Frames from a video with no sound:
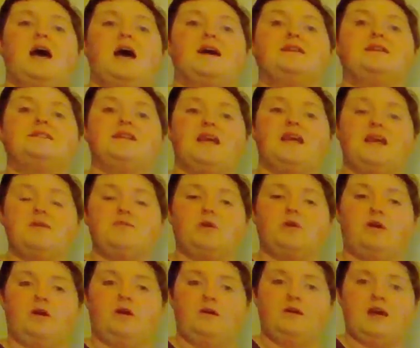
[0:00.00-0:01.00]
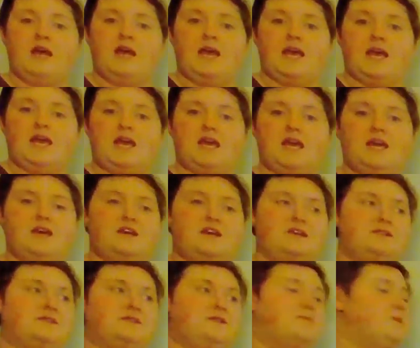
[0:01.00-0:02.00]
A table
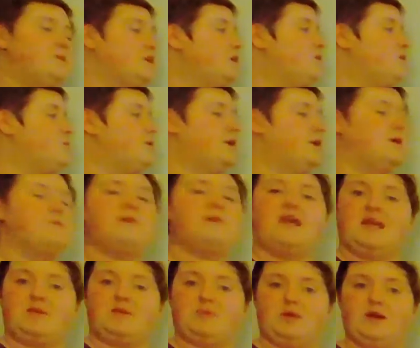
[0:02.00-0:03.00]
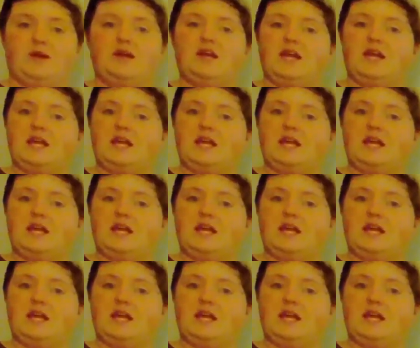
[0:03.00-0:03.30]
is something you put on paper.